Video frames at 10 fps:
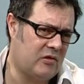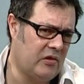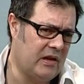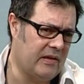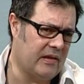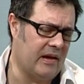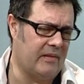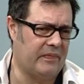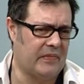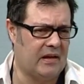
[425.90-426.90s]
Tony,
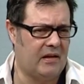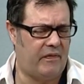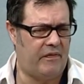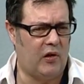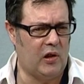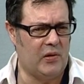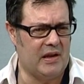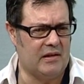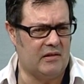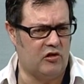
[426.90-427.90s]
that
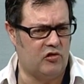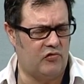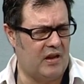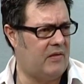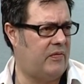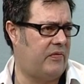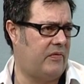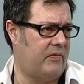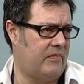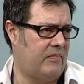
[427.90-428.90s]
following grief,
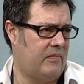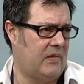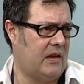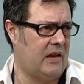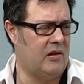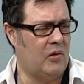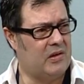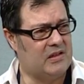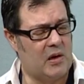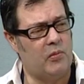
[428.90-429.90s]
you know,
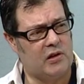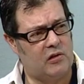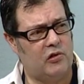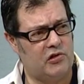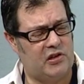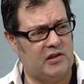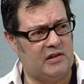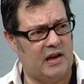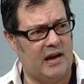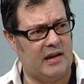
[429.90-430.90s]
when someone close to you
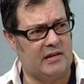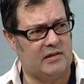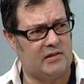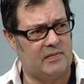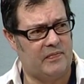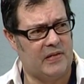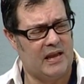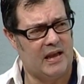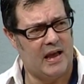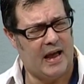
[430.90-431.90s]
dies, yeah.
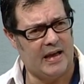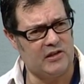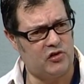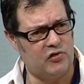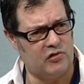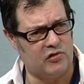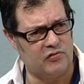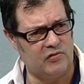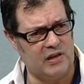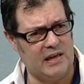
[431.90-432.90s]
as you
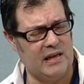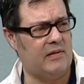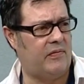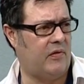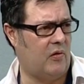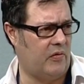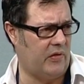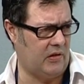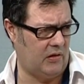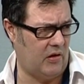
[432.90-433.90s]
grieve over
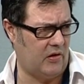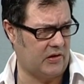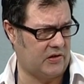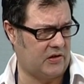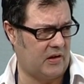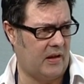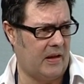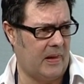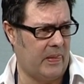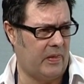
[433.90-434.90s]
the loss,
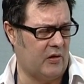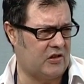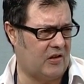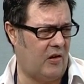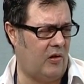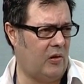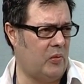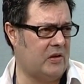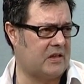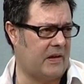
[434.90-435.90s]
there's
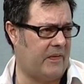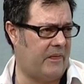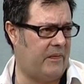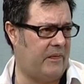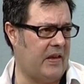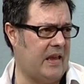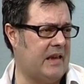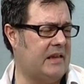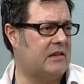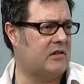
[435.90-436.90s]
always a
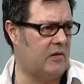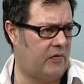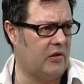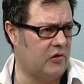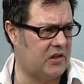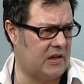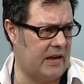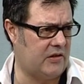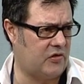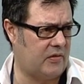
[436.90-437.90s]
phase of
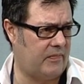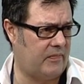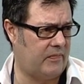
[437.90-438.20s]
hallucination.